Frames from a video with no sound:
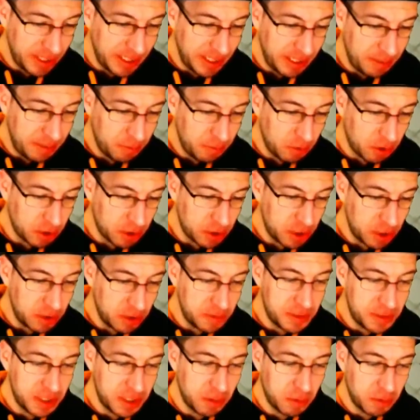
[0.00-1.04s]
need more
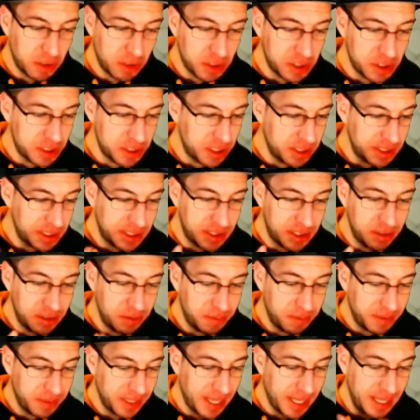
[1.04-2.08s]
troops, so we're just going to
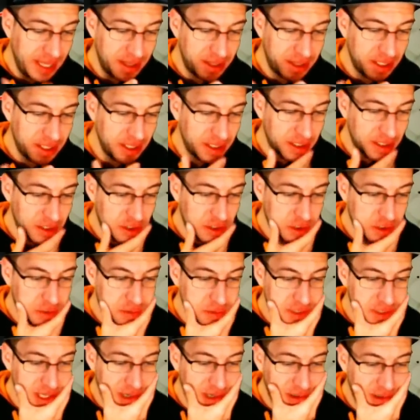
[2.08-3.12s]
duplicate the
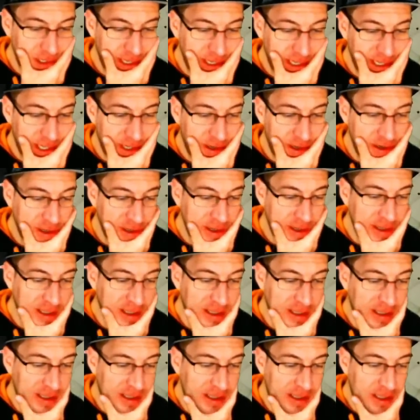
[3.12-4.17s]
troops down here.
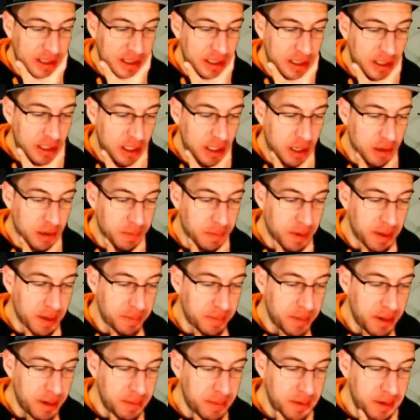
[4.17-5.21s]
You know,
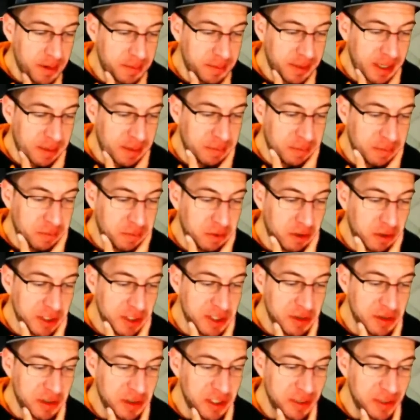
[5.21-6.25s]
pop up a couple more
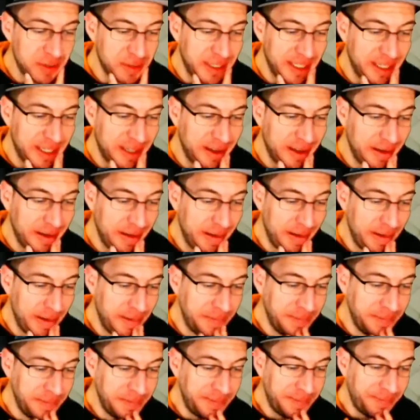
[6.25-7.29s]
swordsmen.
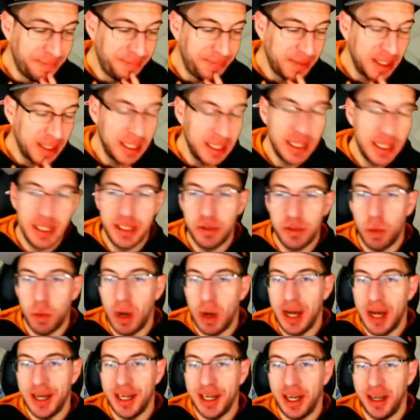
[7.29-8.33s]
Because
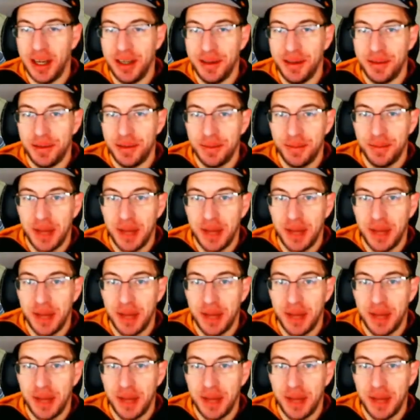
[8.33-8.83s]
why not?